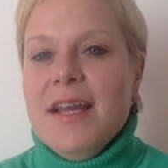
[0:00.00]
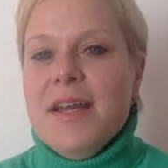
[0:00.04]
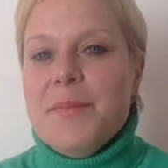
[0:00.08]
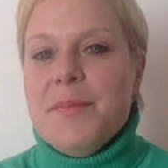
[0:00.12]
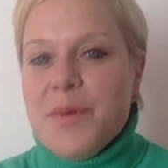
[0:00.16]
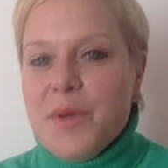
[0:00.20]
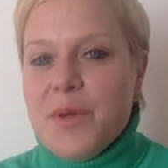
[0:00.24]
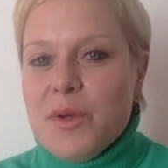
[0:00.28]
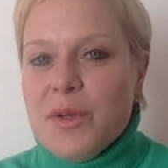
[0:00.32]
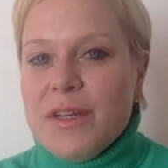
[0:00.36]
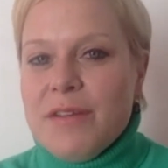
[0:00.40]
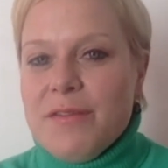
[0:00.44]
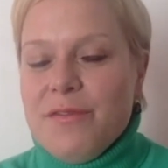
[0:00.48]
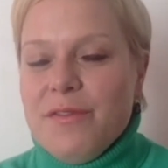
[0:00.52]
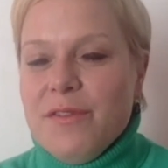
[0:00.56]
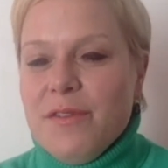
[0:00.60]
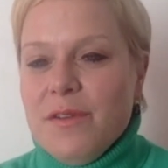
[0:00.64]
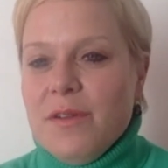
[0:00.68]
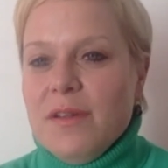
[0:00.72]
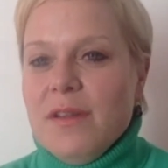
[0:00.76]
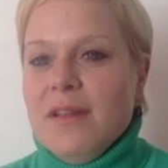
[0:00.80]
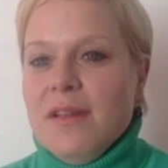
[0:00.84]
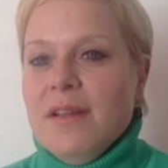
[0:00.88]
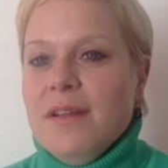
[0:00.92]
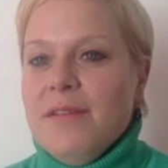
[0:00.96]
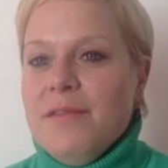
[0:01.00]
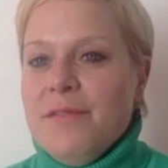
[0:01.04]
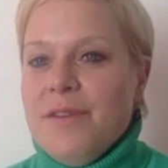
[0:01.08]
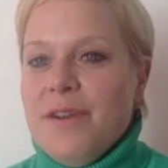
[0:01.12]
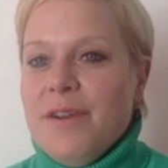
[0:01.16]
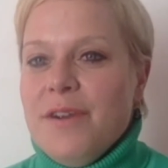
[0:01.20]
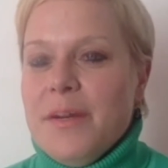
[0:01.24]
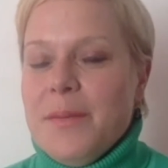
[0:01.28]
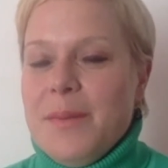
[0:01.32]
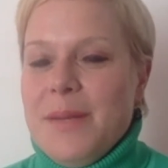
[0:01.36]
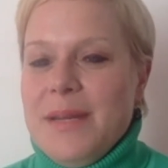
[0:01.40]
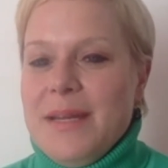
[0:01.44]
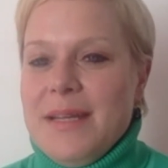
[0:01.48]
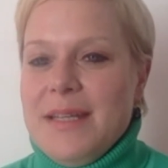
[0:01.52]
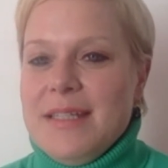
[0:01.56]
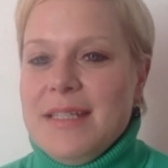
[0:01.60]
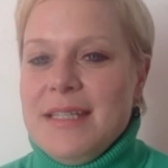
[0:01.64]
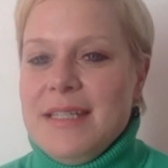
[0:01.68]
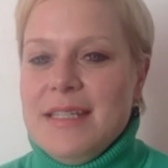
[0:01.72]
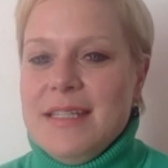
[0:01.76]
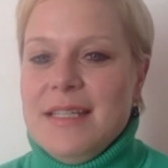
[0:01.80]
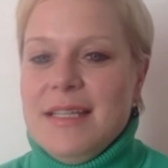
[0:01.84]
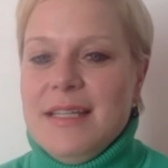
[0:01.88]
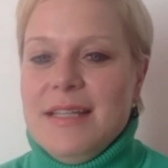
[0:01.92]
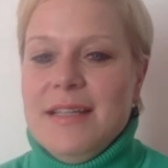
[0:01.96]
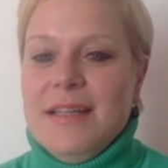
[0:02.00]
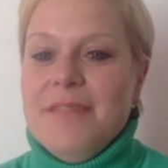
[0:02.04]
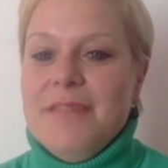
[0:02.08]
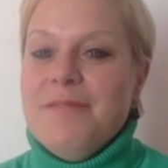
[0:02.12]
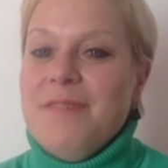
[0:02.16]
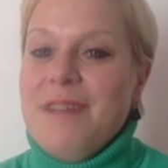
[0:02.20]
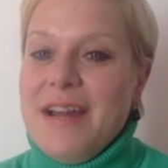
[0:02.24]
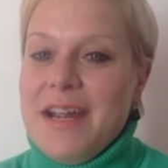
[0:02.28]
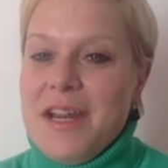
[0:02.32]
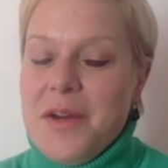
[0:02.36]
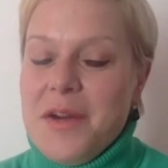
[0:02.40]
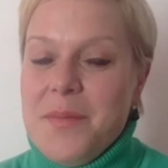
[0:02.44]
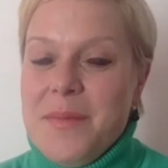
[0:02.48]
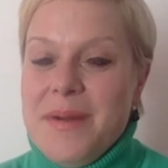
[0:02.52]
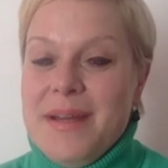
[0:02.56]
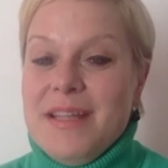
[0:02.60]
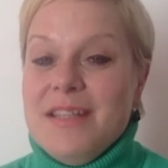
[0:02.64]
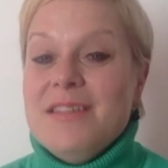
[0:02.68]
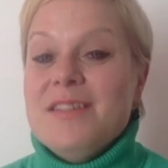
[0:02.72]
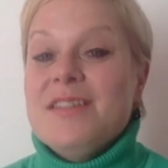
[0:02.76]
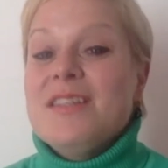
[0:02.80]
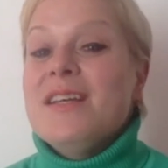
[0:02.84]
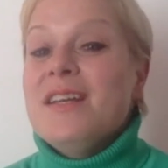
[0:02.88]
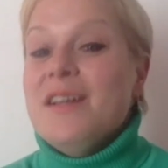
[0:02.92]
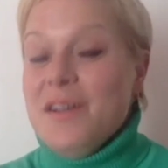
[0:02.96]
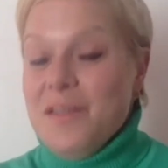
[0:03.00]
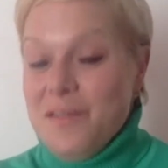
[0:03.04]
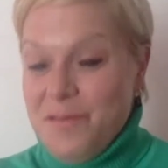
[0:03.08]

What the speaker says: beautiful workplaces and environments